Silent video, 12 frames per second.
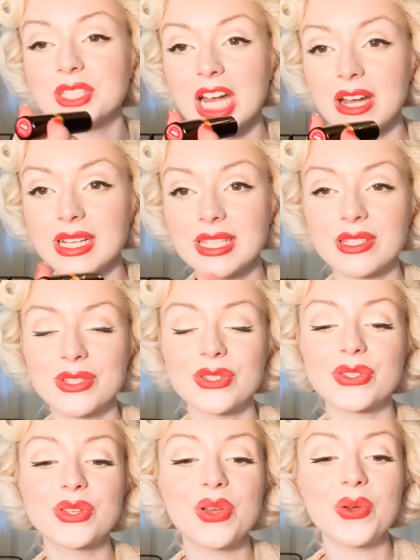Cherries in
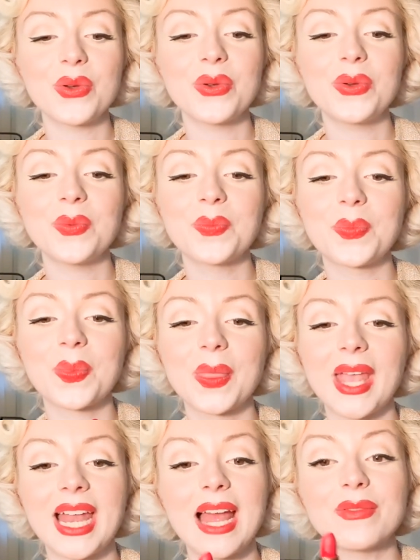the Snow.
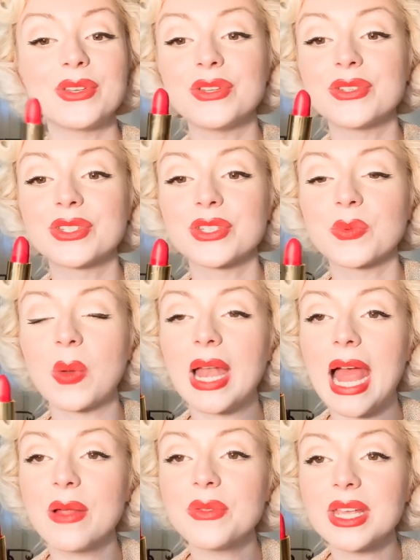And I haven't used this
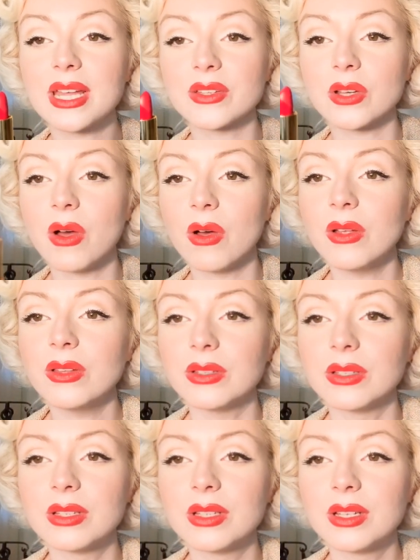one, I don't think at all.